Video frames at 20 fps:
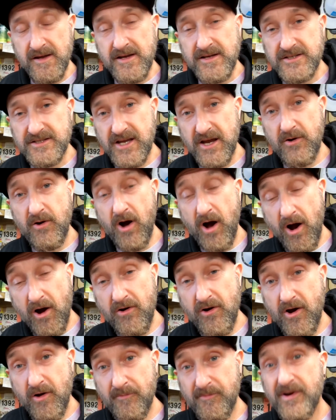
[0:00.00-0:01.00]
So
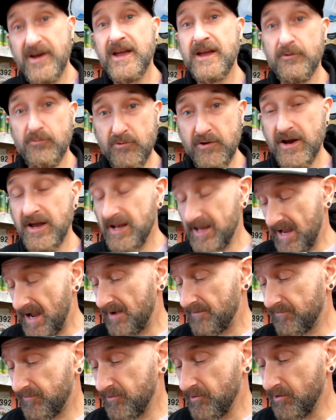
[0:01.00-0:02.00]
RRP really
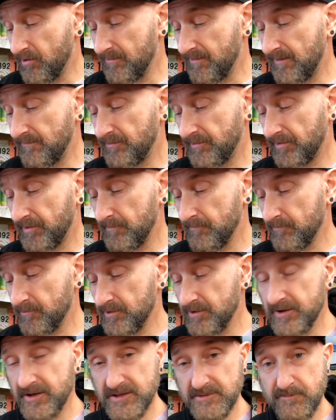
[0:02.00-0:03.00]
have thought of everything
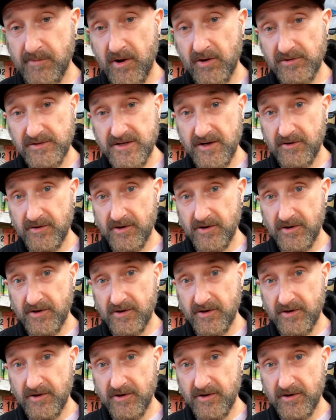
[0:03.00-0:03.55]
with these bolt-on